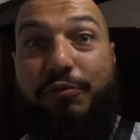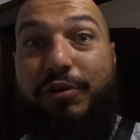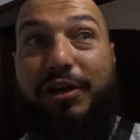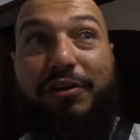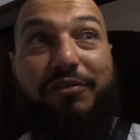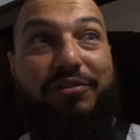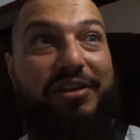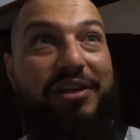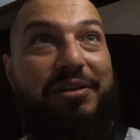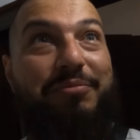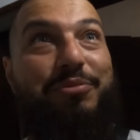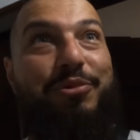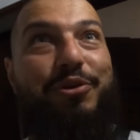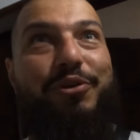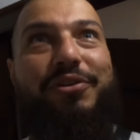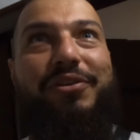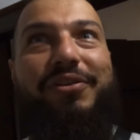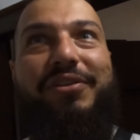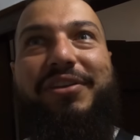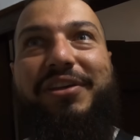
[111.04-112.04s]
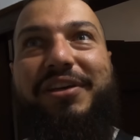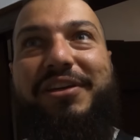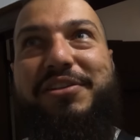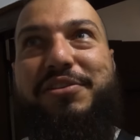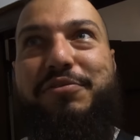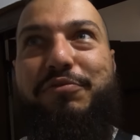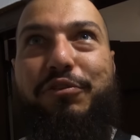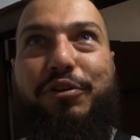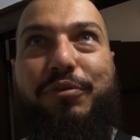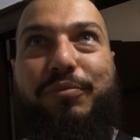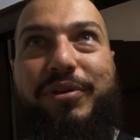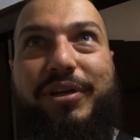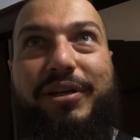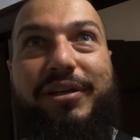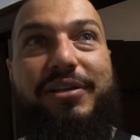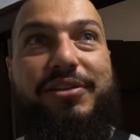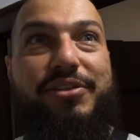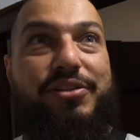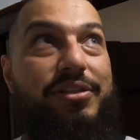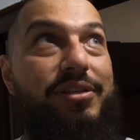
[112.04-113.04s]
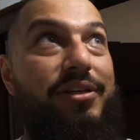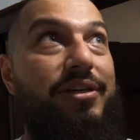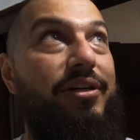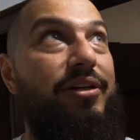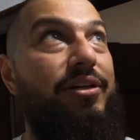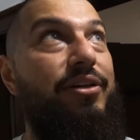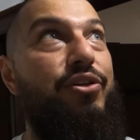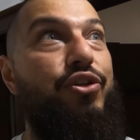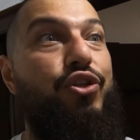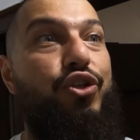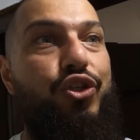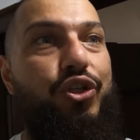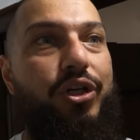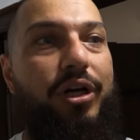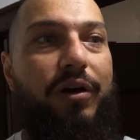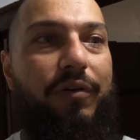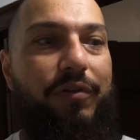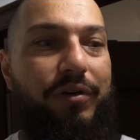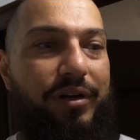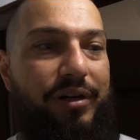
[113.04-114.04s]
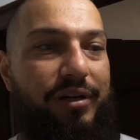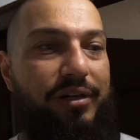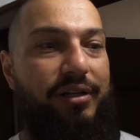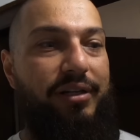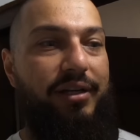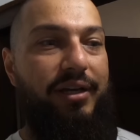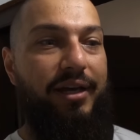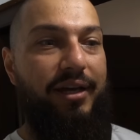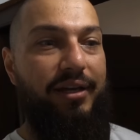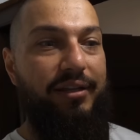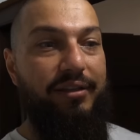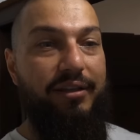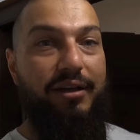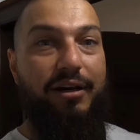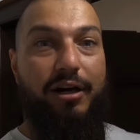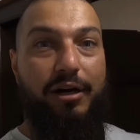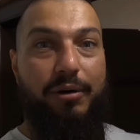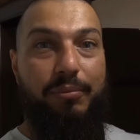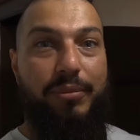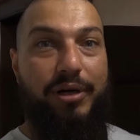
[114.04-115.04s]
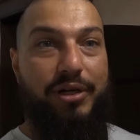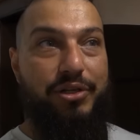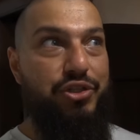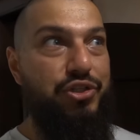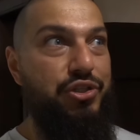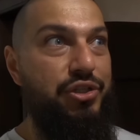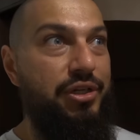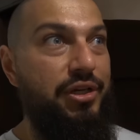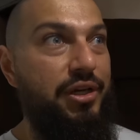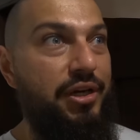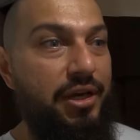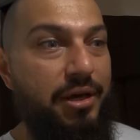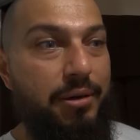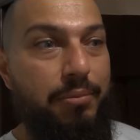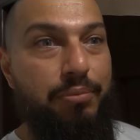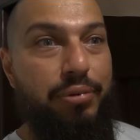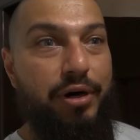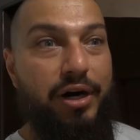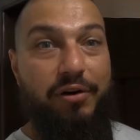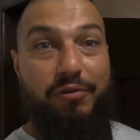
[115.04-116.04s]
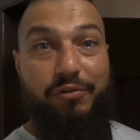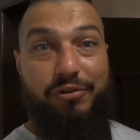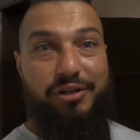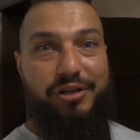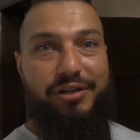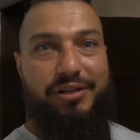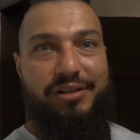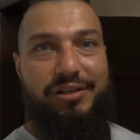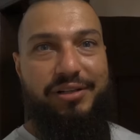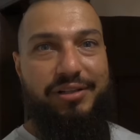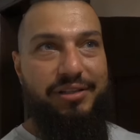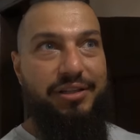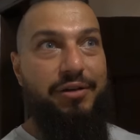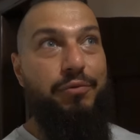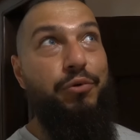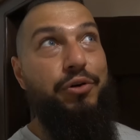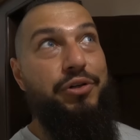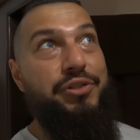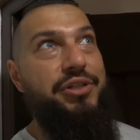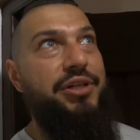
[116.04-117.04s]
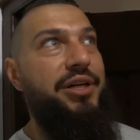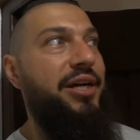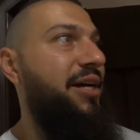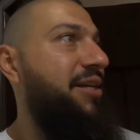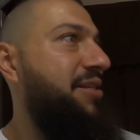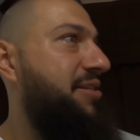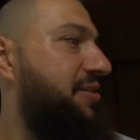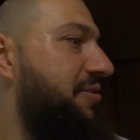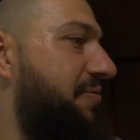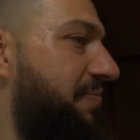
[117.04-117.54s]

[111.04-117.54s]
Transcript: one of the important things for me, is the shower and how much power the water has.